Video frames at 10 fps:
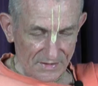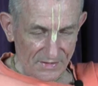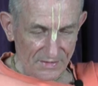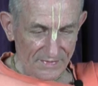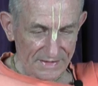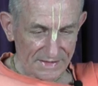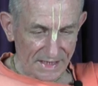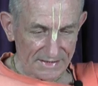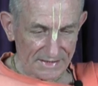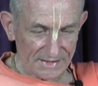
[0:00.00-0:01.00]
all of his
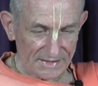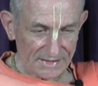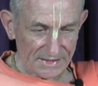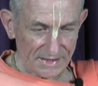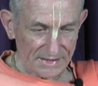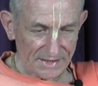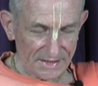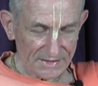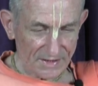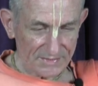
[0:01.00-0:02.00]
senses in the
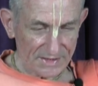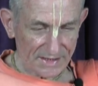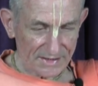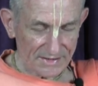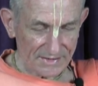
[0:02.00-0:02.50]
sense object